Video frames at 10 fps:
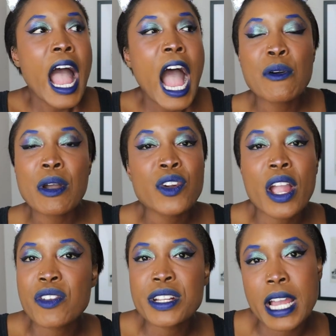
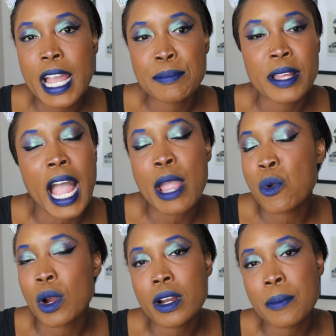However, every time like I
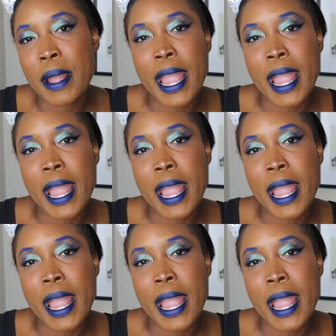work,